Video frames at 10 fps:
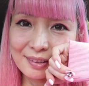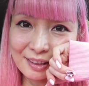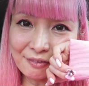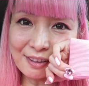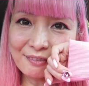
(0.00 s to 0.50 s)

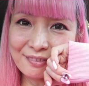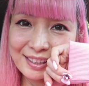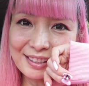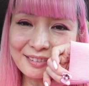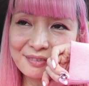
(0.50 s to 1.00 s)
different
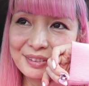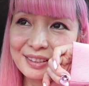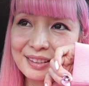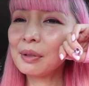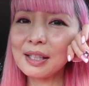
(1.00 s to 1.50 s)
video
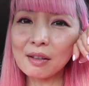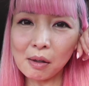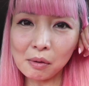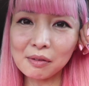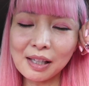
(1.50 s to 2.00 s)
the quick
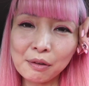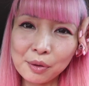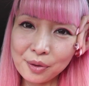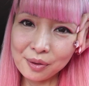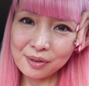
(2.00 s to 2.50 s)
haul I
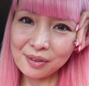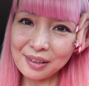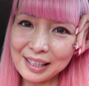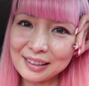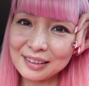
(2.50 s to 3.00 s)
will do
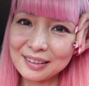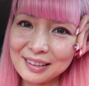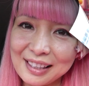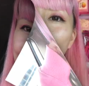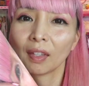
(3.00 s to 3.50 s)
later
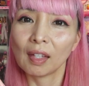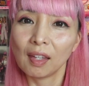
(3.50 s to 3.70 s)
yeah